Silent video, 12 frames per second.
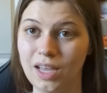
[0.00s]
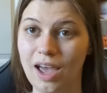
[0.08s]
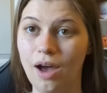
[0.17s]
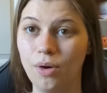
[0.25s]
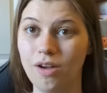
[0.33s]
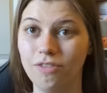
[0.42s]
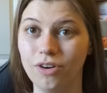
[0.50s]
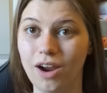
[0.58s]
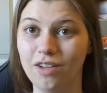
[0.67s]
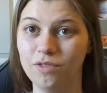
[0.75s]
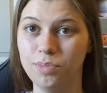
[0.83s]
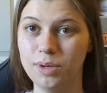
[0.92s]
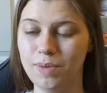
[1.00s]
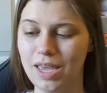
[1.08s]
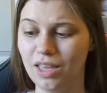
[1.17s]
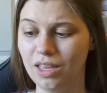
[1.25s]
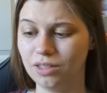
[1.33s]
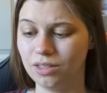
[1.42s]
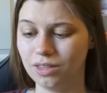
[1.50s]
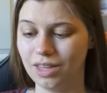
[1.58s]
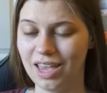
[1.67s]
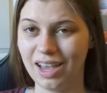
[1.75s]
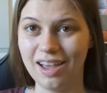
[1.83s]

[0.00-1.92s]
However, I've been making, like,